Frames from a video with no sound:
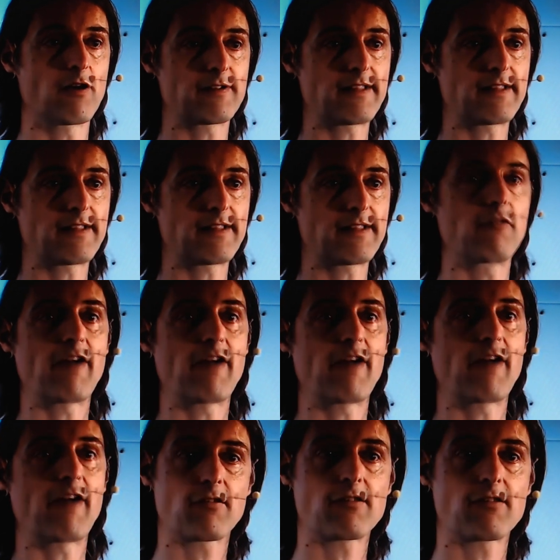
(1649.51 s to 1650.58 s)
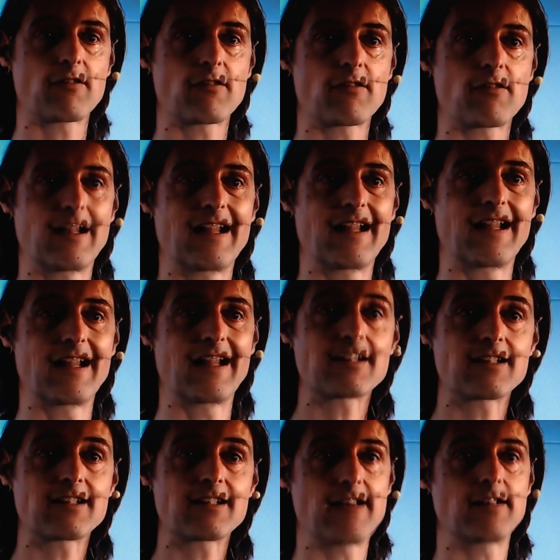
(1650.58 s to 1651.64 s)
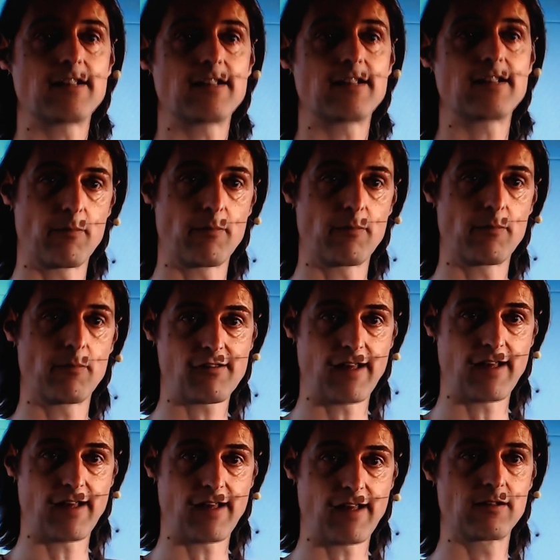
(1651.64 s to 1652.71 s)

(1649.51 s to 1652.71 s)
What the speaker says: take a radio signal and activate it from outside